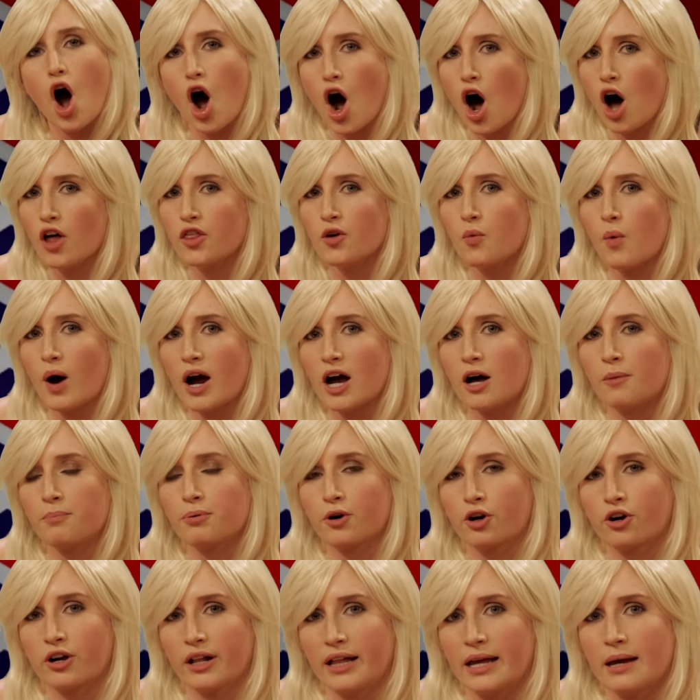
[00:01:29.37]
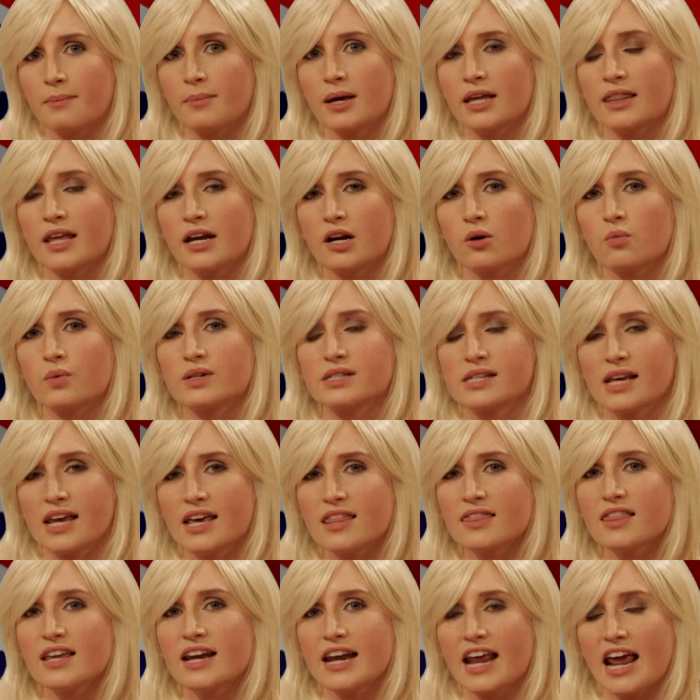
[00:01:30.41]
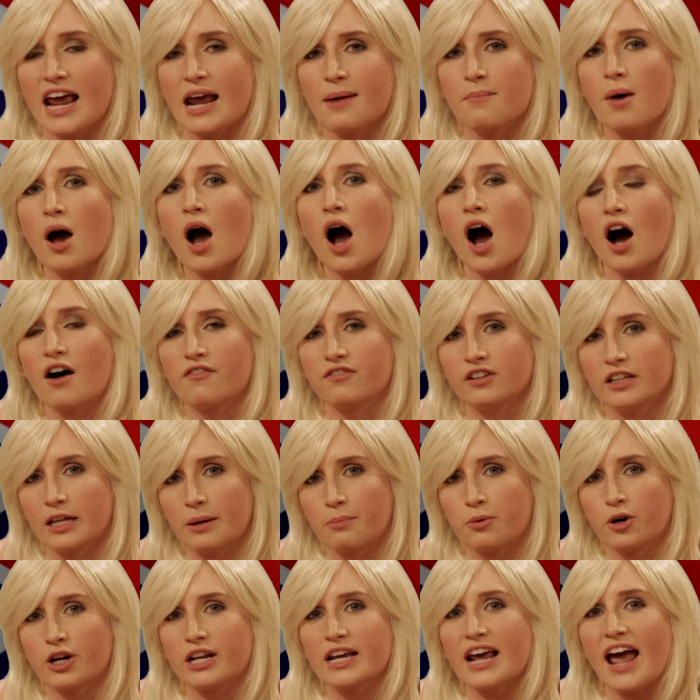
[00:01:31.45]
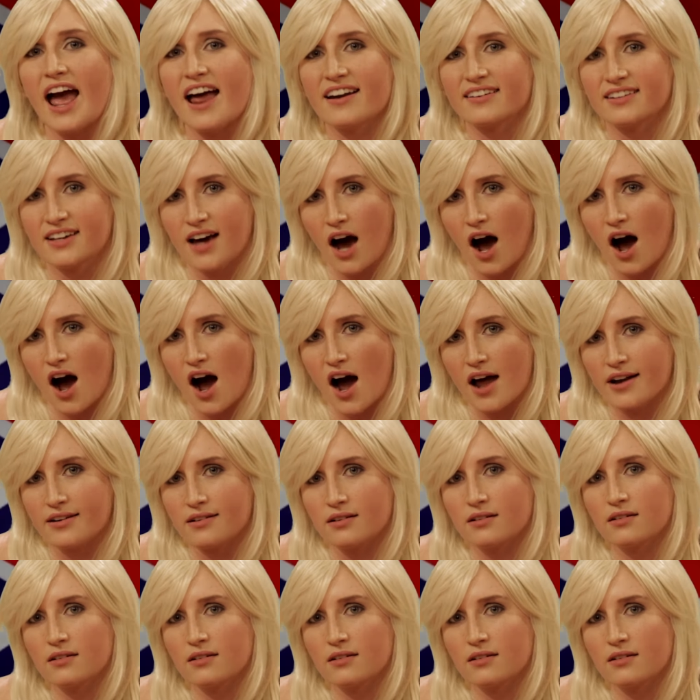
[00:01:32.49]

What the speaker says: all the while proclaiming that it was in the name of liberty and God.